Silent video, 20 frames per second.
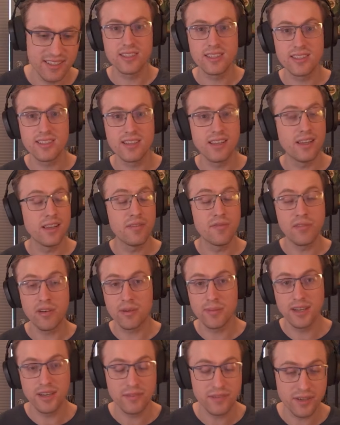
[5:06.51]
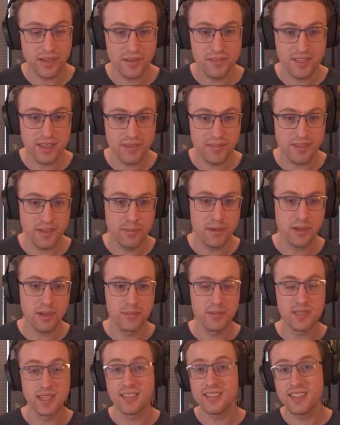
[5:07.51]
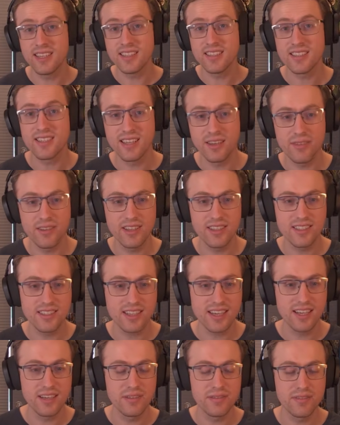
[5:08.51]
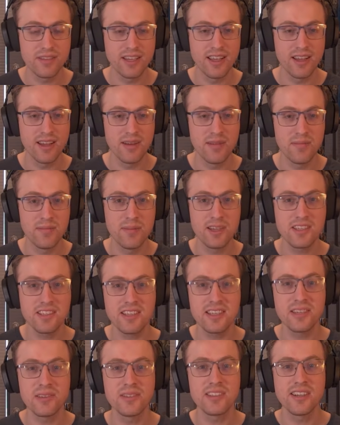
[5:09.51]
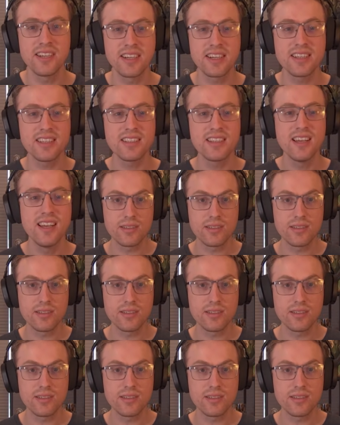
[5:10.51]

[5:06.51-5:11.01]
Which is a 4 mana 5/7 that becomes a 10/7. It's kind of a must-kill target.